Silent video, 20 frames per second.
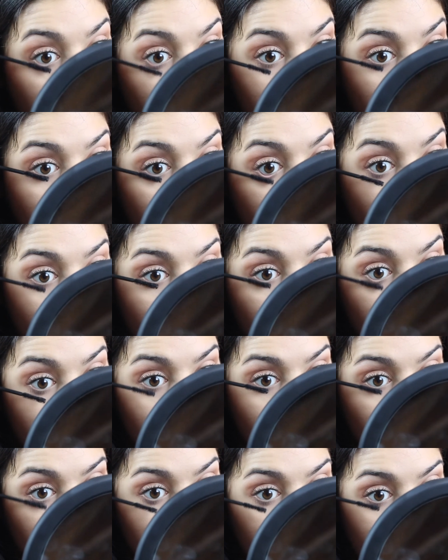little bit on the
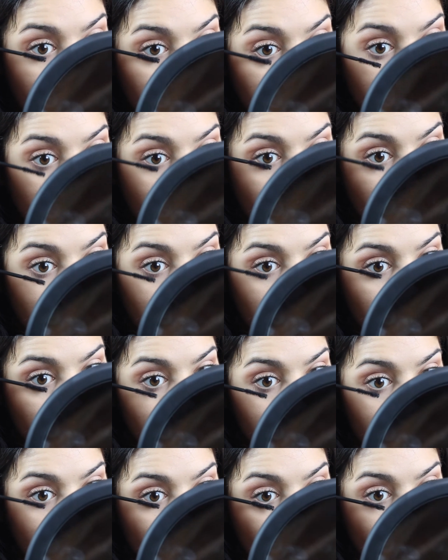bottom lash
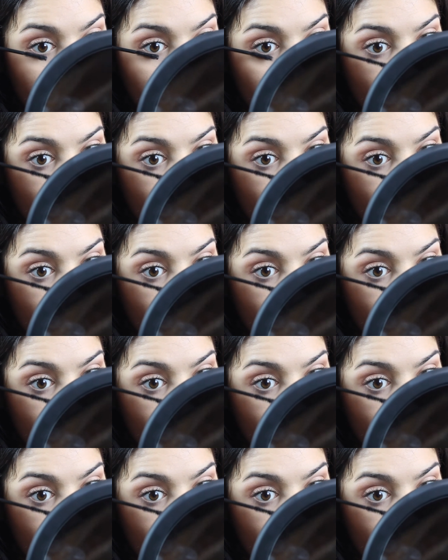too.